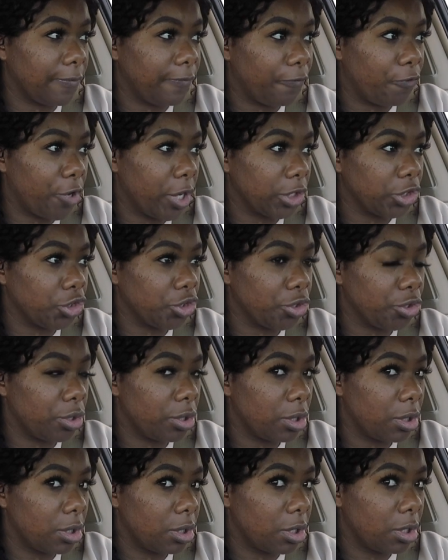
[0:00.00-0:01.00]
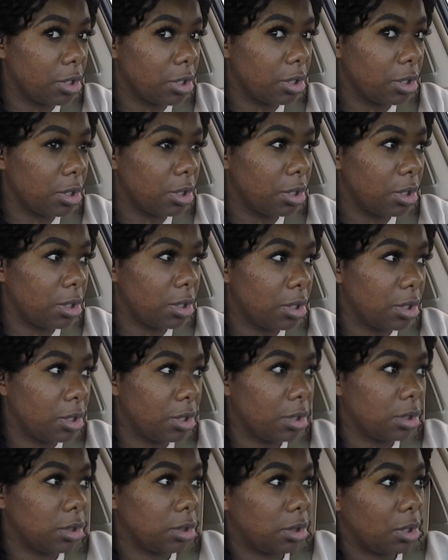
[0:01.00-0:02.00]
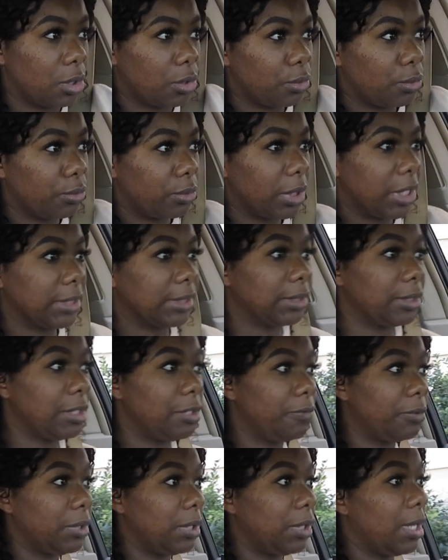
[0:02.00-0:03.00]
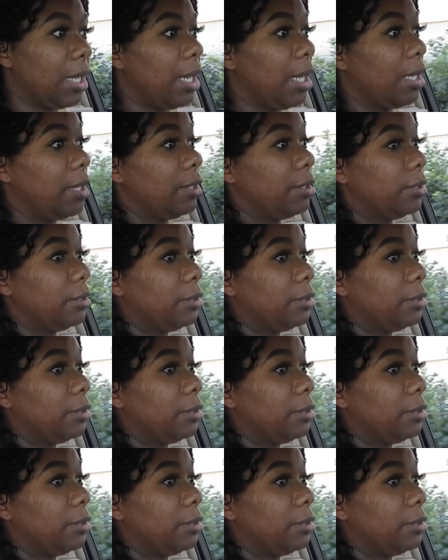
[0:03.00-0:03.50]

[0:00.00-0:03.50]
a fresher. So let's see what we got.